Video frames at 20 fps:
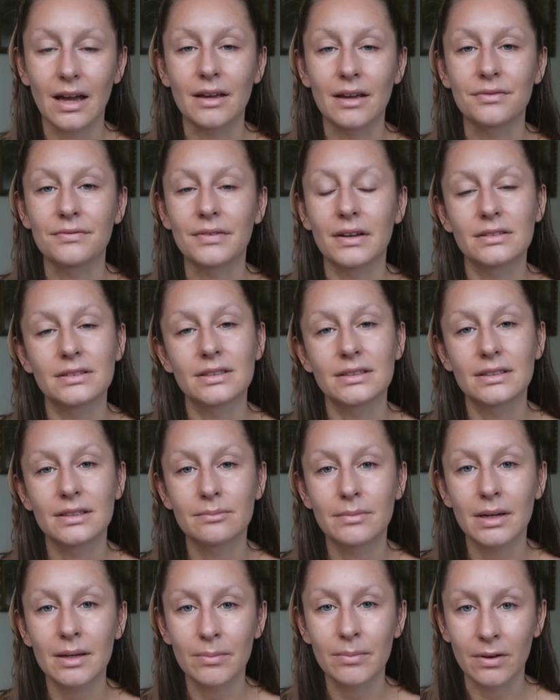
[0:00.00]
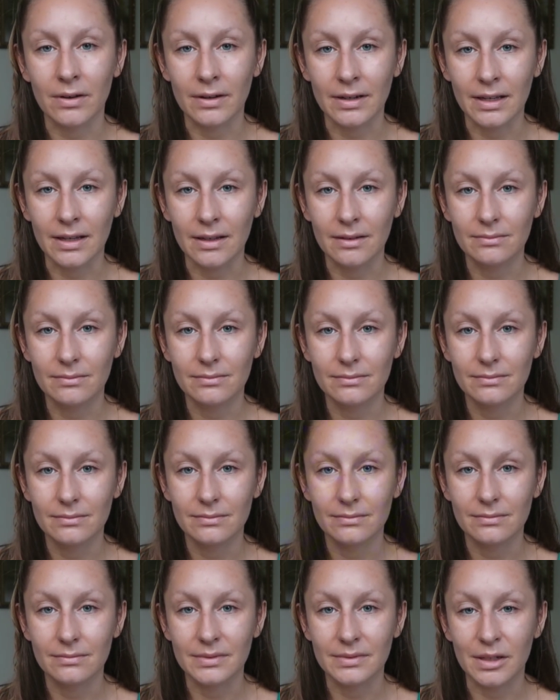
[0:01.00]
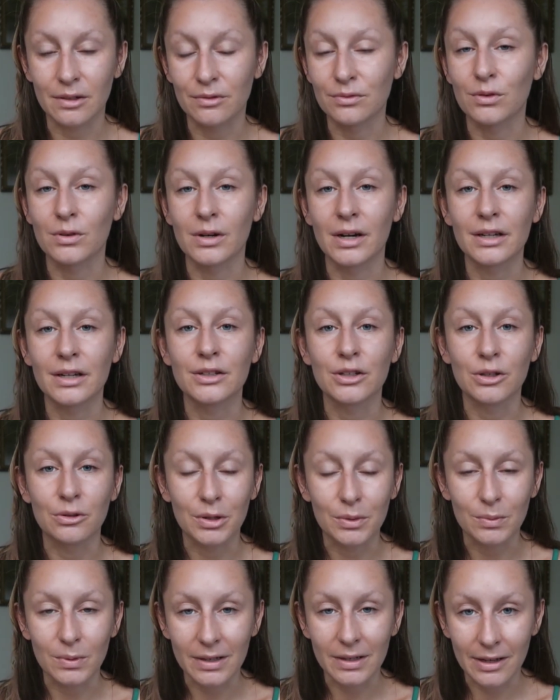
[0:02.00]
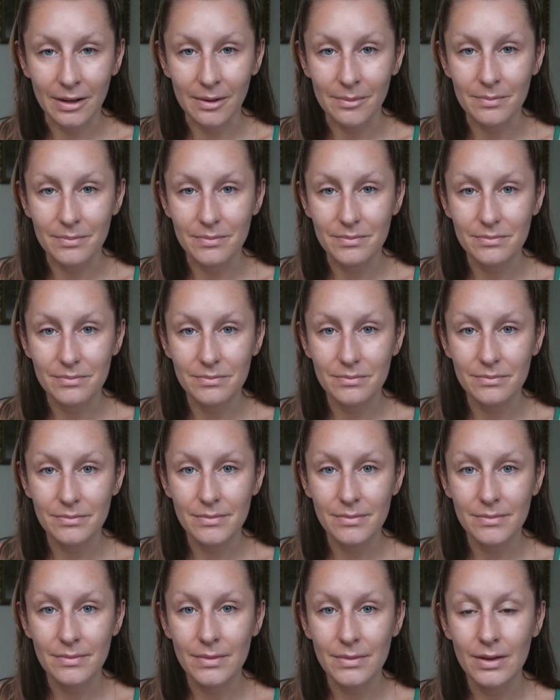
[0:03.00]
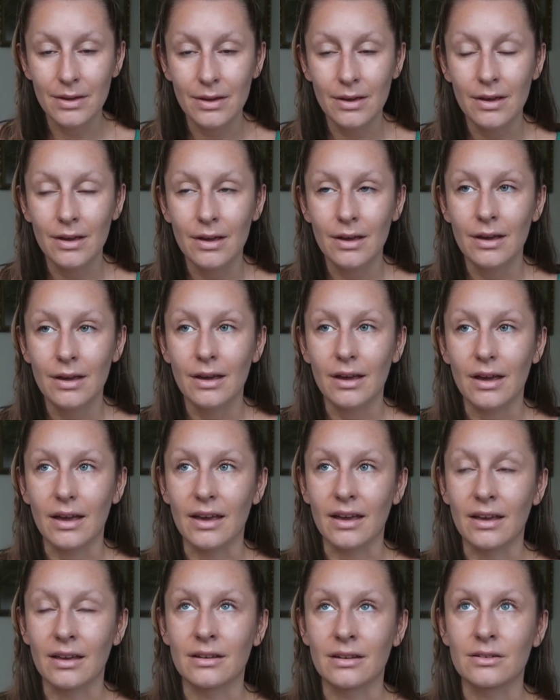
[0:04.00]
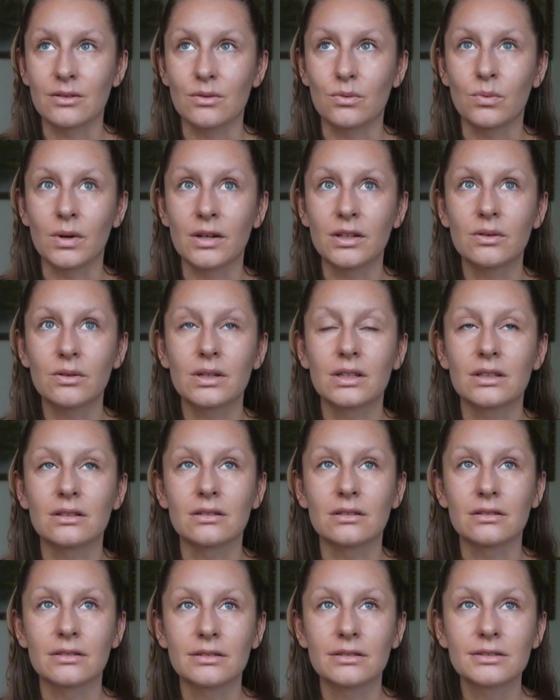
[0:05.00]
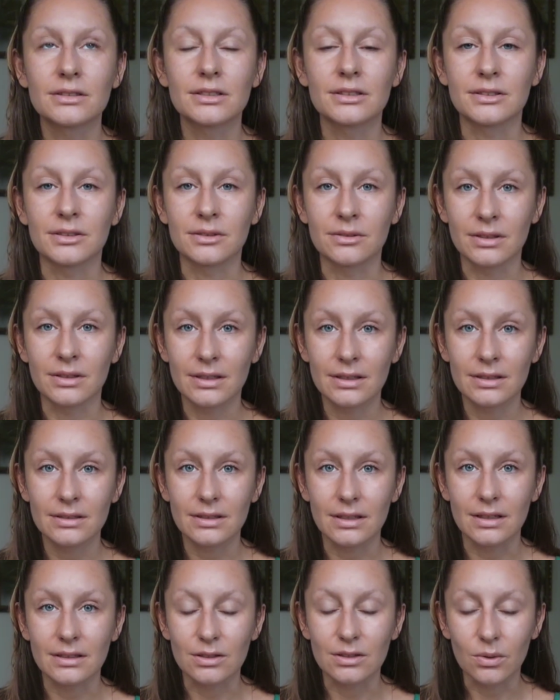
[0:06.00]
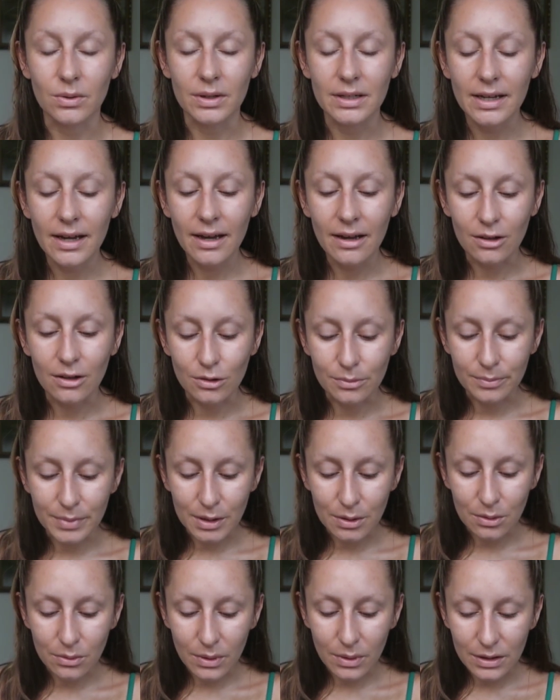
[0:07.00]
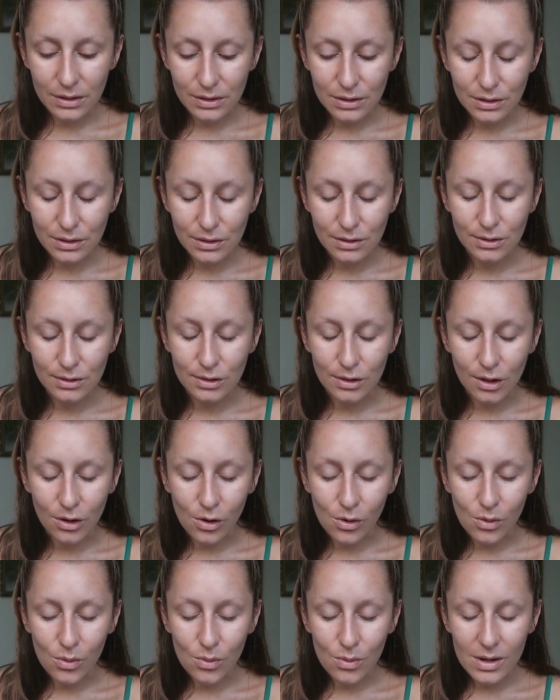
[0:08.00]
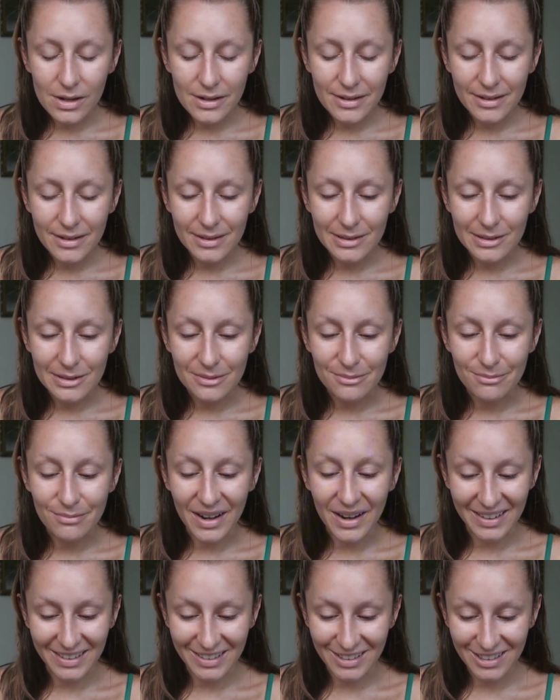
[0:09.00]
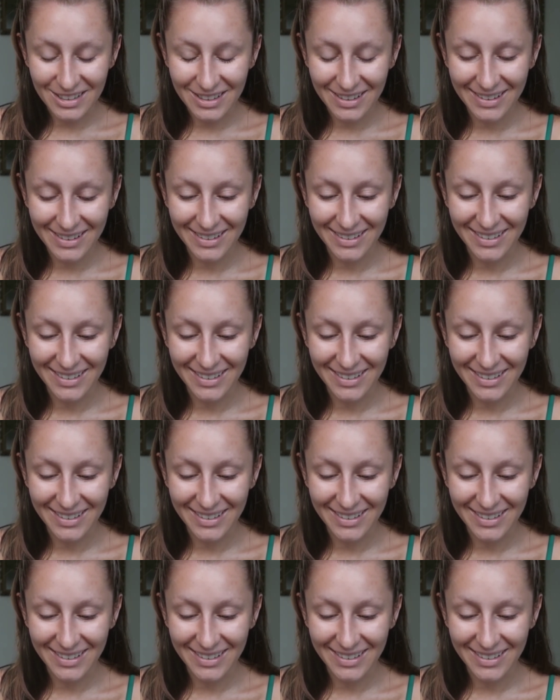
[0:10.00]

I felt it in my body, therefore I knew it would come. And when you can learn to do this, it's going to help you so much.